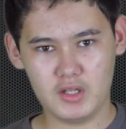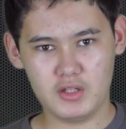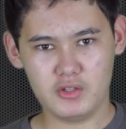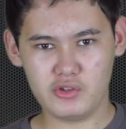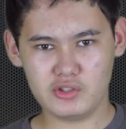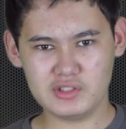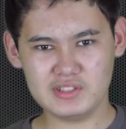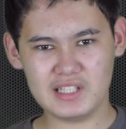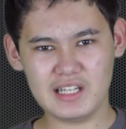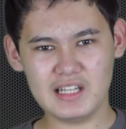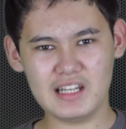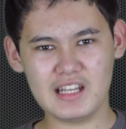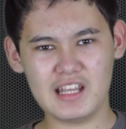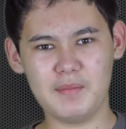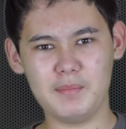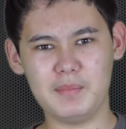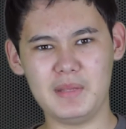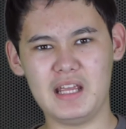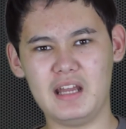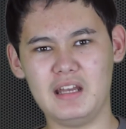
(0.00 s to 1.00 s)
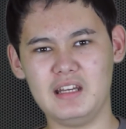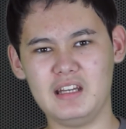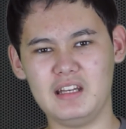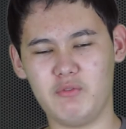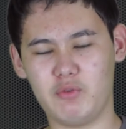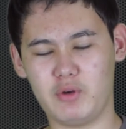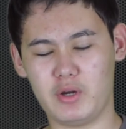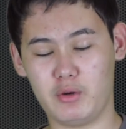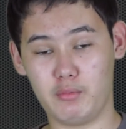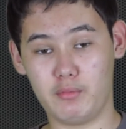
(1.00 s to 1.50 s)
Your setting can be
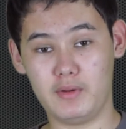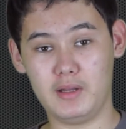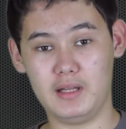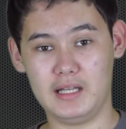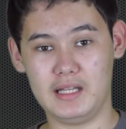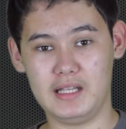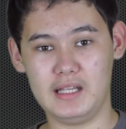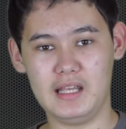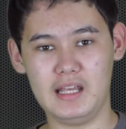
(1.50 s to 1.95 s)
anywhere really.